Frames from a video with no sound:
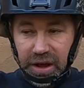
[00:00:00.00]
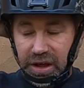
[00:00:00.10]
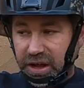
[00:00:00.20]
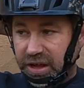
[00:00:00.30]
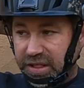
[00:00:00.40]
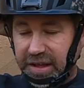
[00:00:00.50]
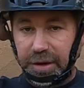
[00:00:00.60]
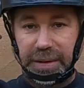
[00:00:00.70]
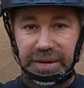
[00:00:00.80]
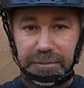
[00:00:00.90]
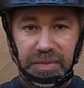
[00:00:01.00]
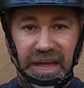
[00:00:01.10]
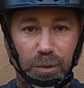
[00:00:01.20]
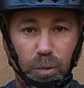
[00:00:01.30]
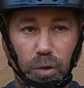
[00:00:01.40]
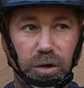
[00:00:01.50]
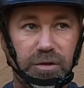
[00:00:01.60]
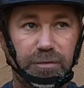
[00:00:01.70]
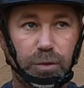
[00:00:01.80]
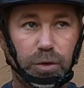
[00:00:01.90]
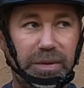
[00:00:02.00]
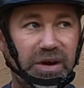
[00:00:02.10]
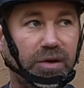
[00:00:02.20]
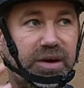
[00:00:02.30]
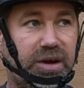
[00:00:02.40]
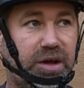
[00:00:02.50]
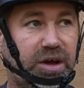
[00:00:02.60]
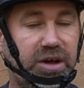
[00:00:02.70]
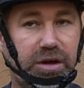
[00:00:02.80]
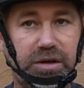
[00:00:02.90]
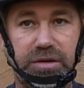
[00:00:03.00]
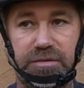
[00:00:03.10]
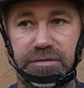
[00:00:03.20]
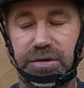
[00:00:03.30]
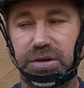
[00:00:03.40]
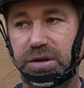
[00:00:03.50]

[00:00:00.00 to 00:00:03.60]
The helmet, I wore it for a period of,